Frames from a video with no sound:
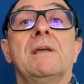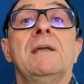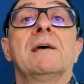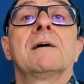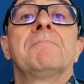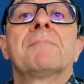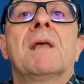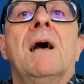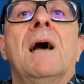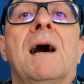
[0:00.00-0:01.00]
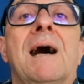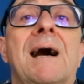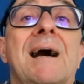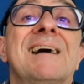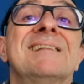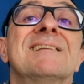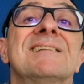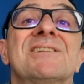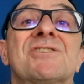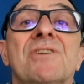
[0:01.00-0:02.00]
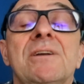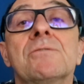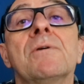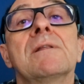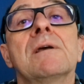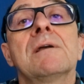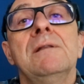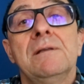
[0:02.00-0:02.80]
here, and straight away, will the